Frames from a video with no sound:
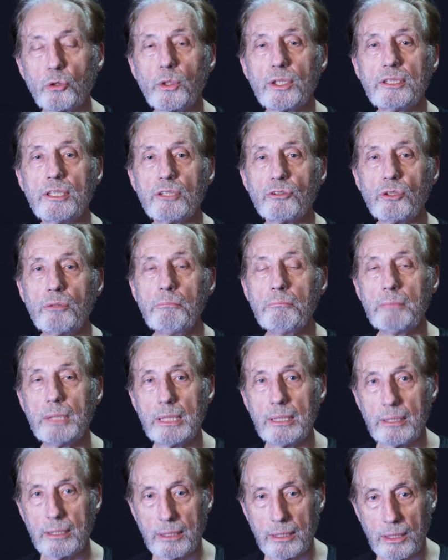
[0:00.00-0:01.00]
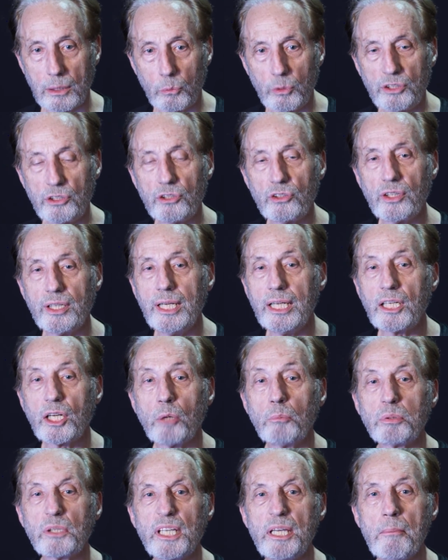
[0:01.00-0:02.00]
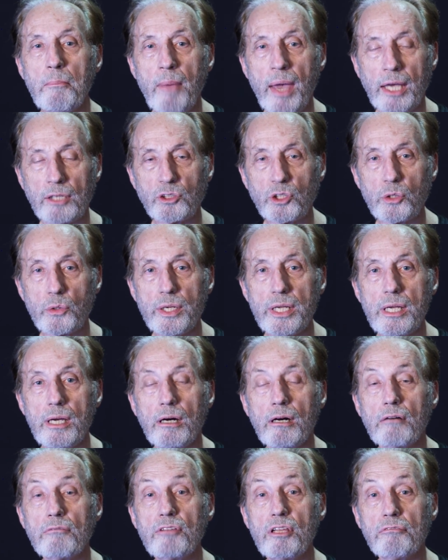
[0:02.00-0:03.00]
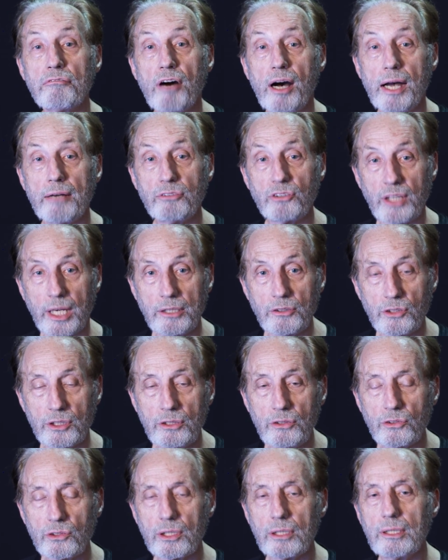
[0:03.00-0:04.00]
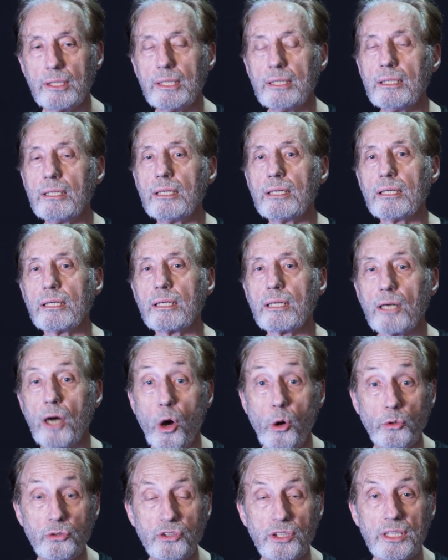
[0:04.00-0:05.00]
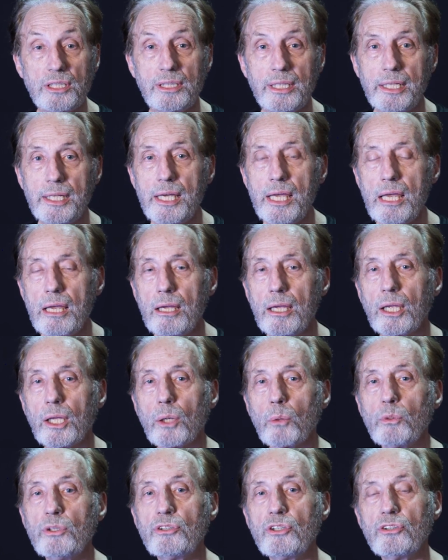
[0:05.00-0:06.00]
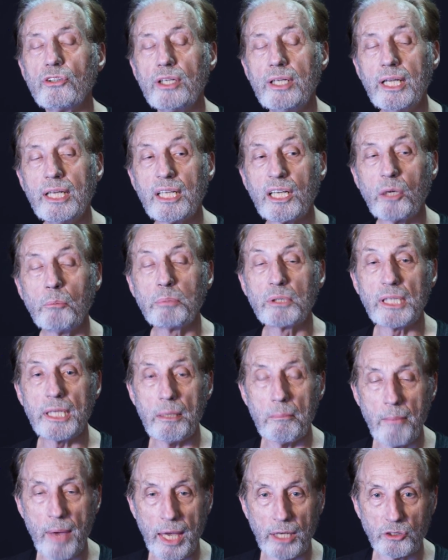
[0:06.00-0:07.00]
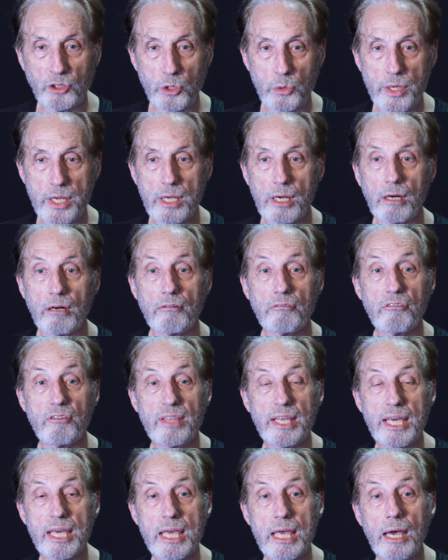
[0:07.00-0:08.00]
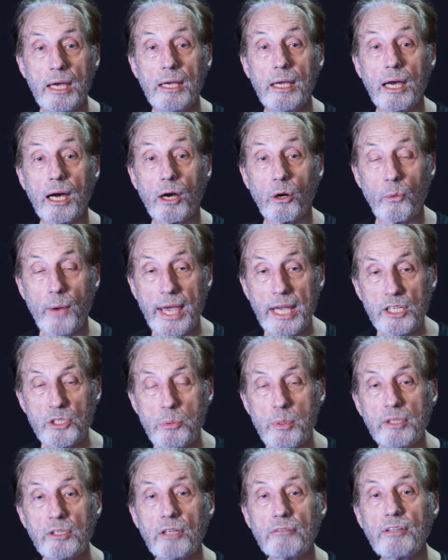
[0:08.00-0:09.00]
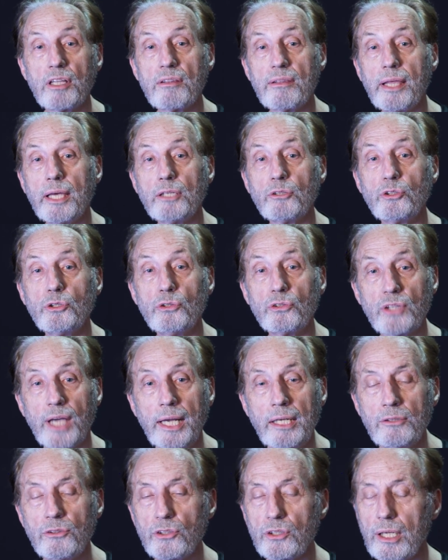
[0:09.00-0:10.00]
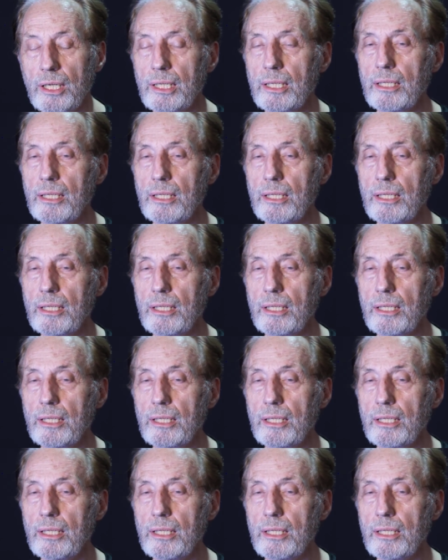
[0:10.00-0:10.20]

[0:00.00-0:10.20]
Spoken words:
Autism, which is an incomplete mastery of the five senses. OCD, which is an incomplete mastery of the arrangement of the things you sense.